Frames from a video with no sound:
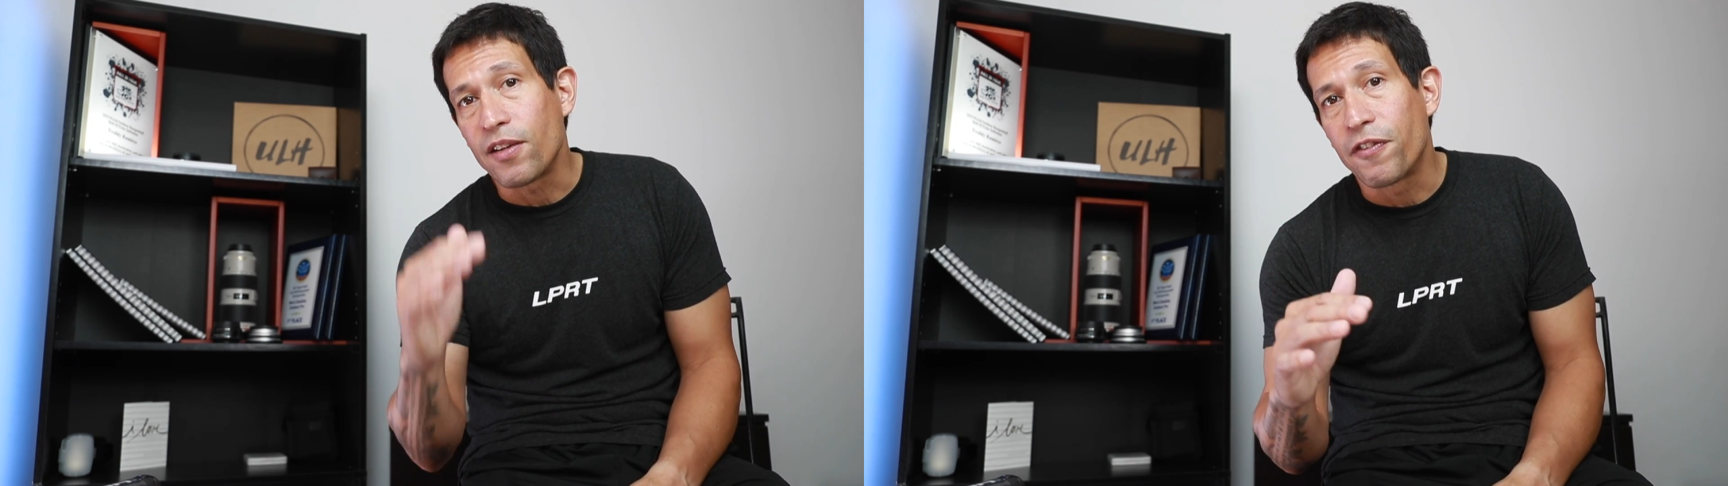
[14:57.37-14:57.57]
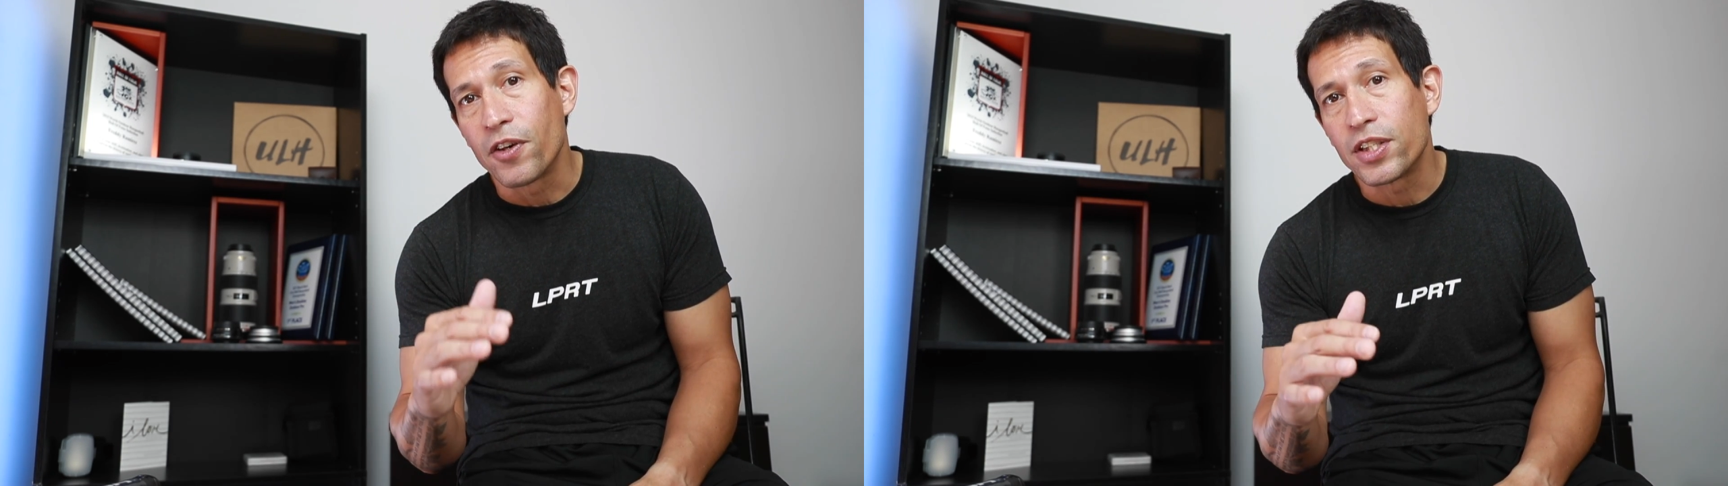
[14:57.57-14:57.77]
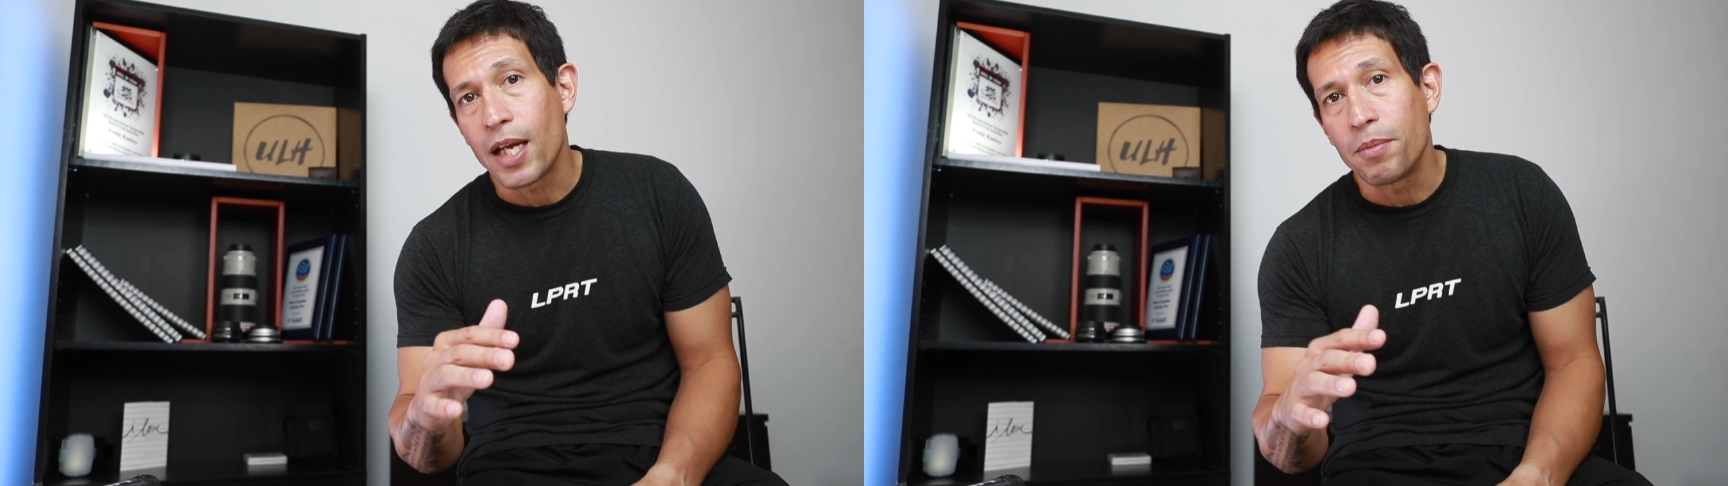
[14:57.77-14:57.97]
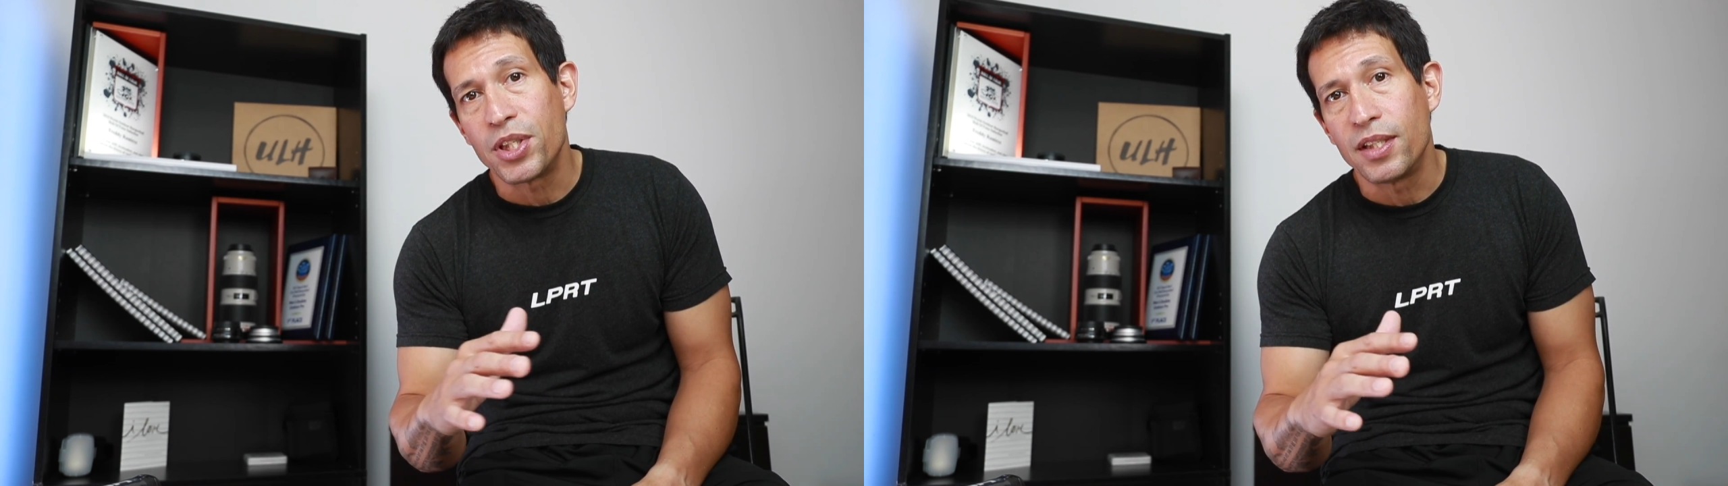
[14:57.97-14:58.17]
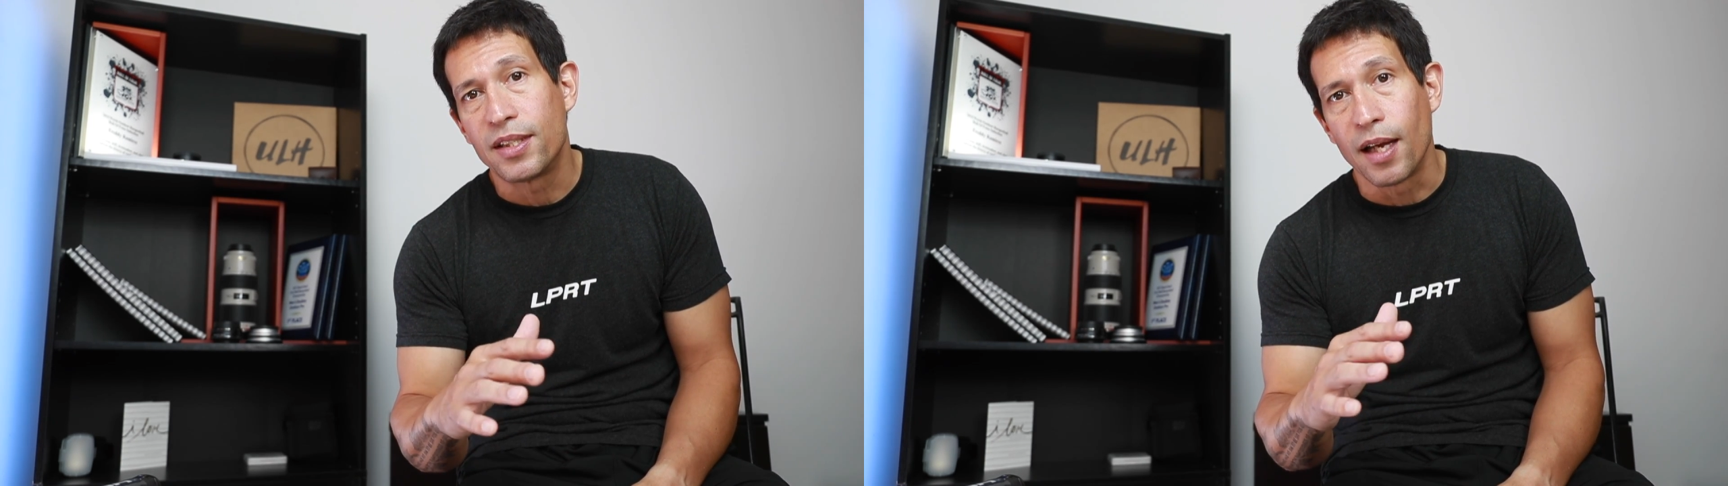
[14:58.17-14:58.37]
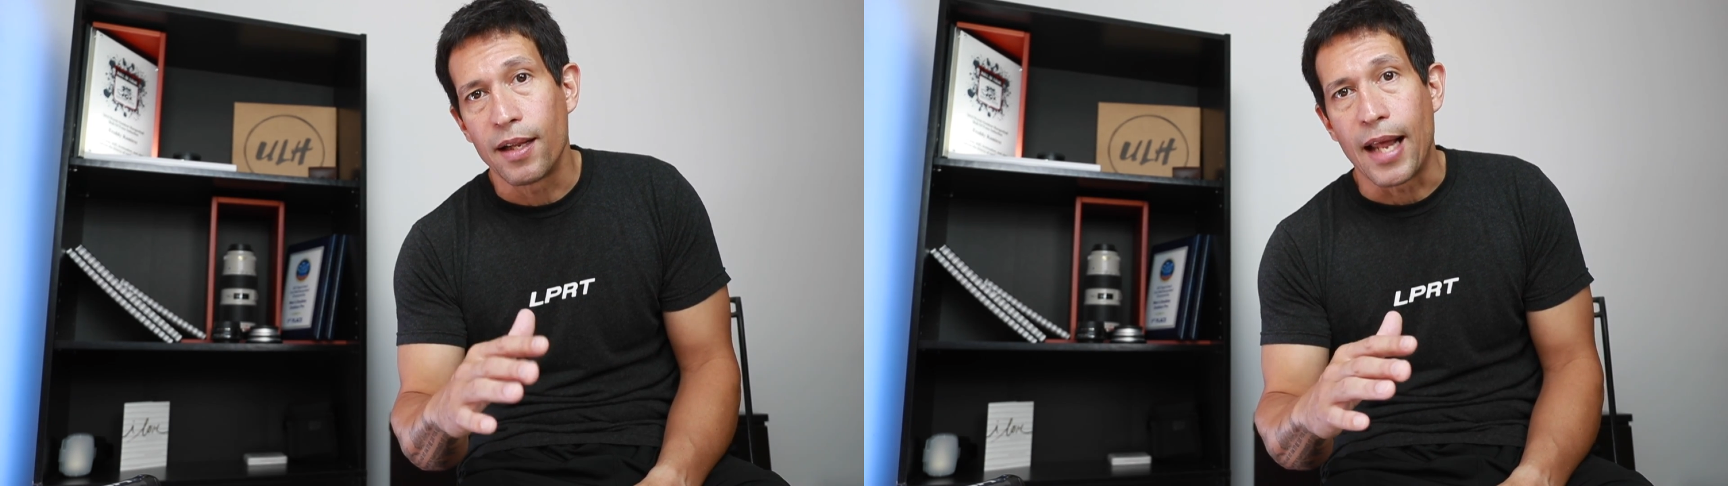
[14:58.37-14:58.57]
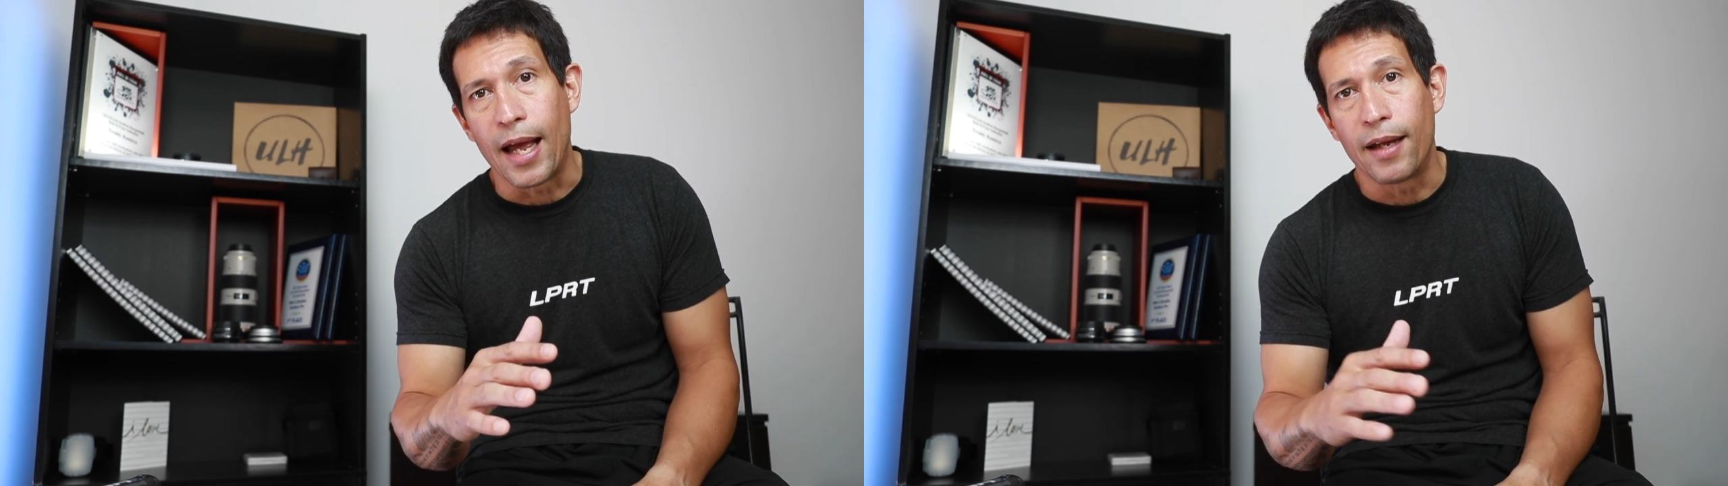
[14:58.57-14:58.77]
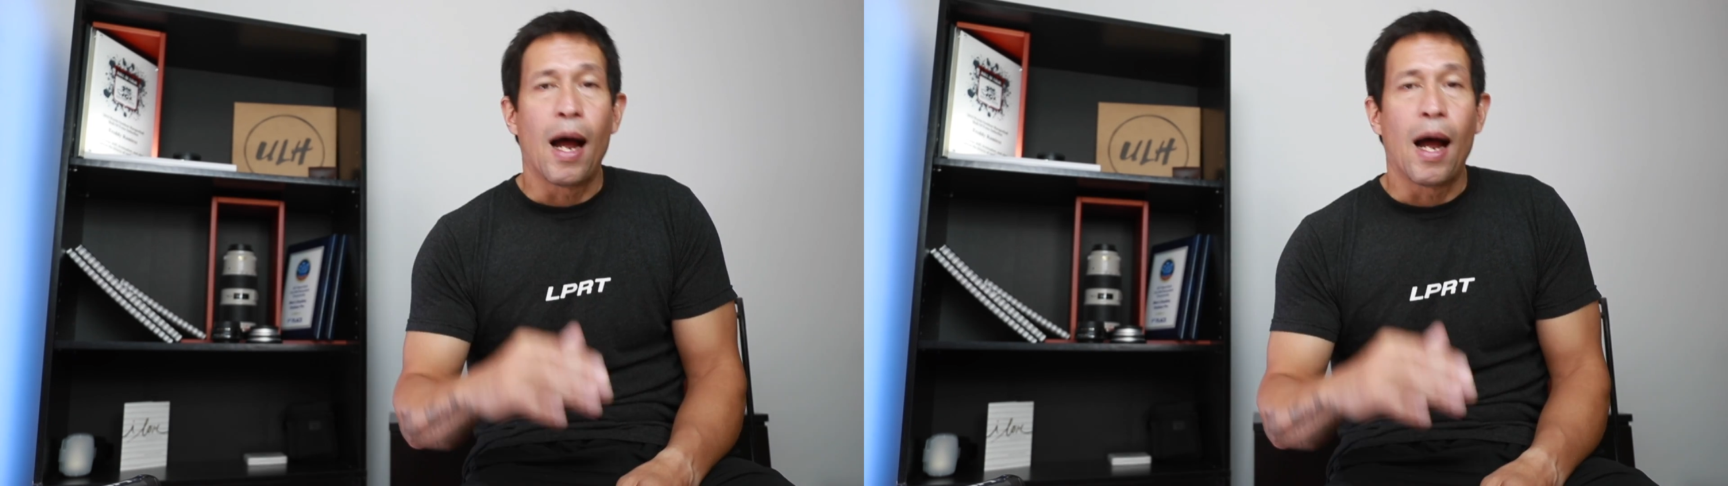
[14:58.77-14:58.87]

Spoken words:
first time she's done that.